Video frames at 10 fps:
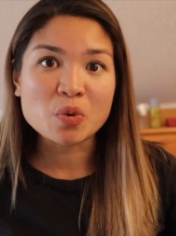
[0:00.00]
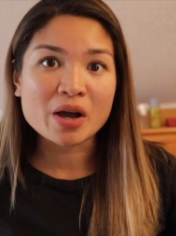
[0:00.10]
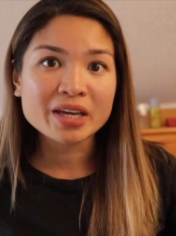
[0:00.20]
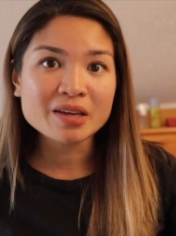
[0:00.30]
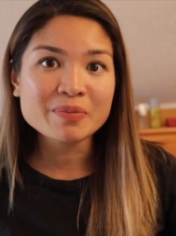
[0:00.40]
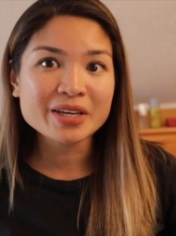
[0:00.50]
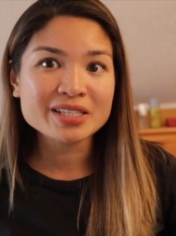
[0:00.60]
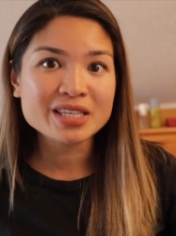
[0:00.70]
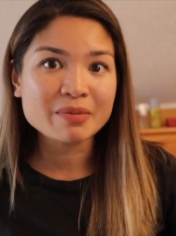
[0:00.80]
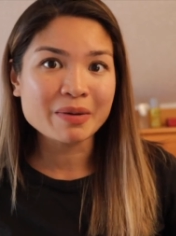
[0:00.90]
walking
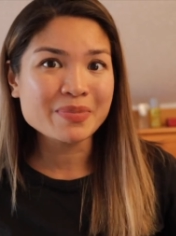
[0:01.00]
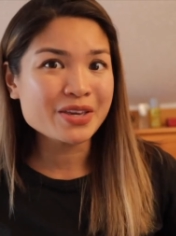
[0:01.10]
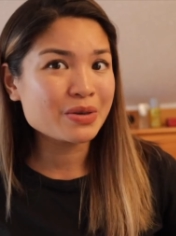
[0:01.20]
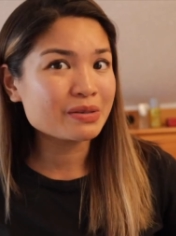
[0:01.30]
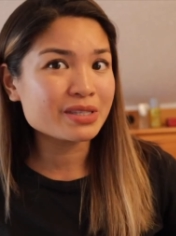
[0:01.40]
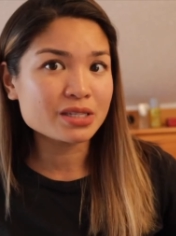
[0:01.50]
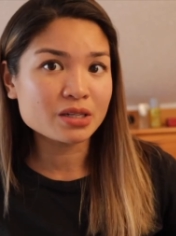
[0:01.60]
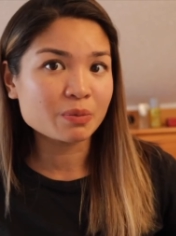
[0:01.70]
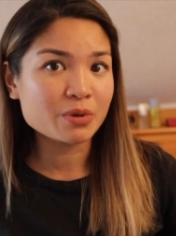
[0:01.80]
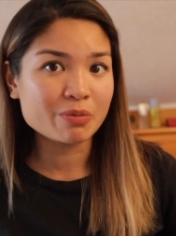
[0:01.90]
because they might be used
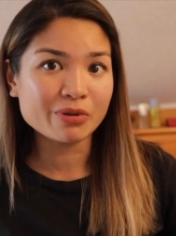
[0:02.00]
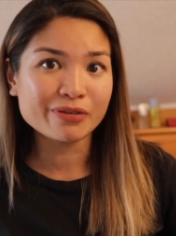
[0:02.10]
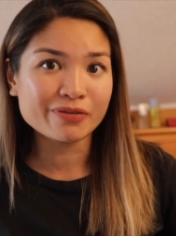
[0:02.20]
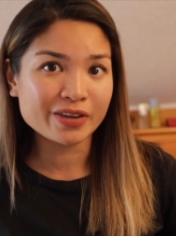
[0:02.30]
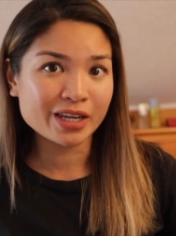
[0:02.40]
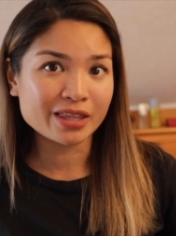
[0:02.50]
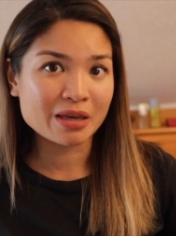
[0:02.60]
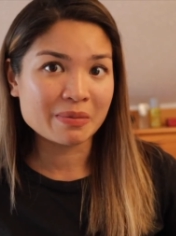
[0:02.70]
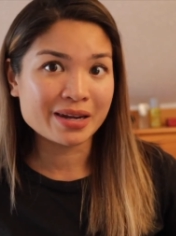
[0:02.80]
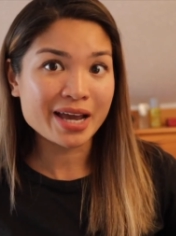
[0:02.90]
to people feeding
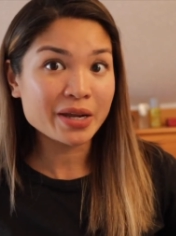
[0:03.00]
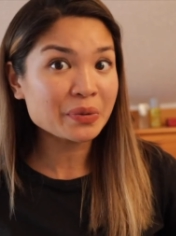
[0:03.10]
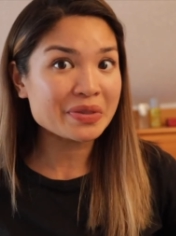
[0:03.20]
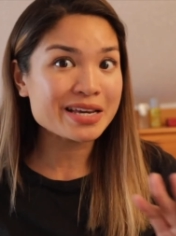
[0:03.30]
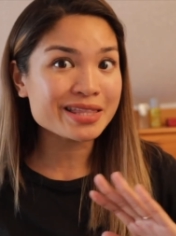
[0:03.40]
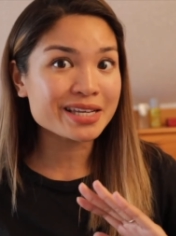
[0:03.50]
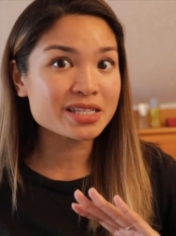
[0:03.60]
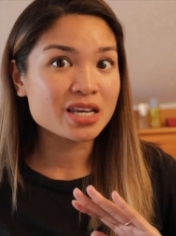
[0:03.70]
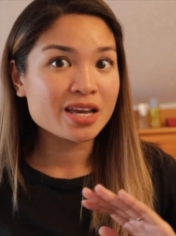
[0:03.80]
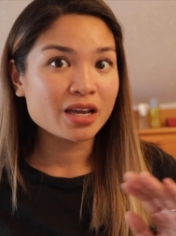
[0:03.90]
them. I don't think
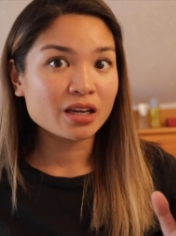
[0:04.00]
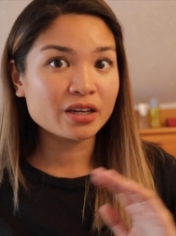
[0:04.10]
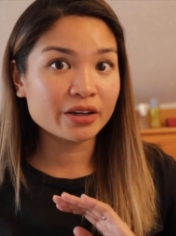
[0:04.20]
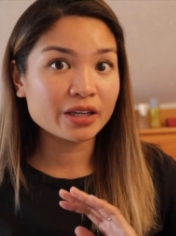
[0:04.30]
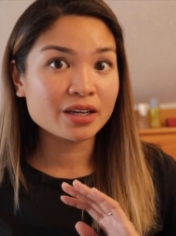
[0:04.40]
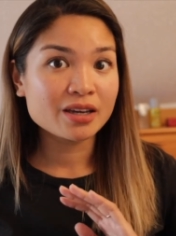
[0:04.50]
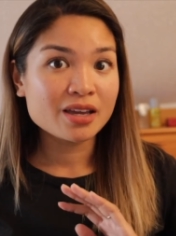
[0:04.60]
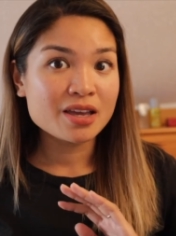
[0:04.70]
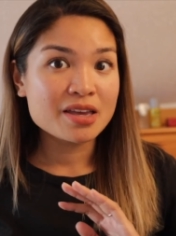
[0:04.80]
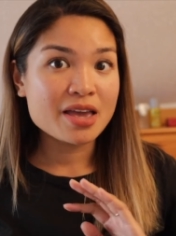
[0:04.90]
that's good
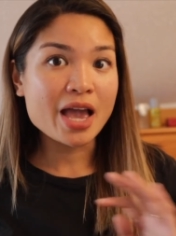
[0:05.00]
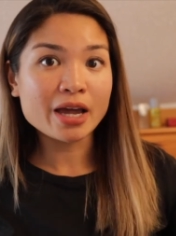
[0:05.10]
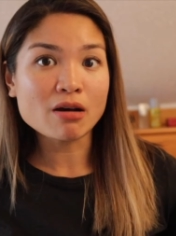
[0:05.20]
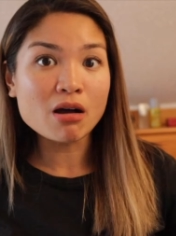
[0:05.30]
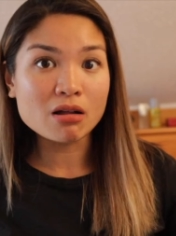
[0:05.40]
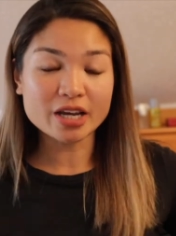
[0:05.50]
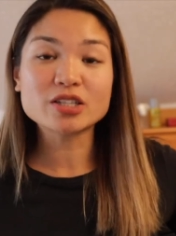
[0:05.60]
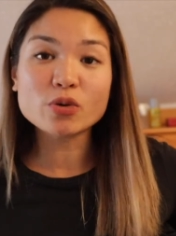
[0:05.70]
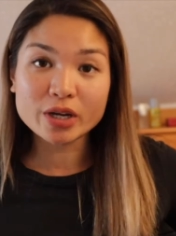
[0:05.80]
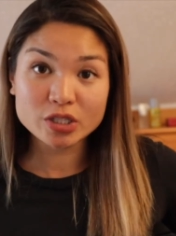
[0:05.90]
at all. I
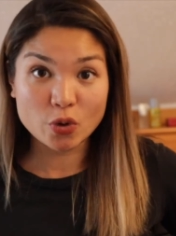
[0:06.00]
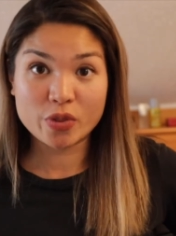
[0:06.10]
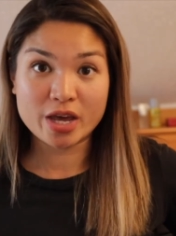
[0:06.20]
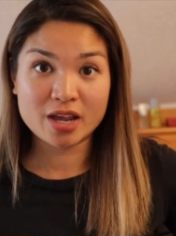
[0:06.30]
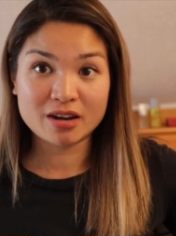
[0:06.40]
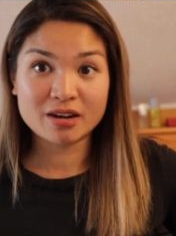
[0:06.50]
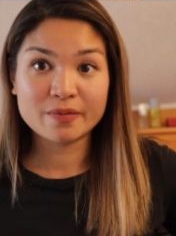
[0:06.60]
don't condone that,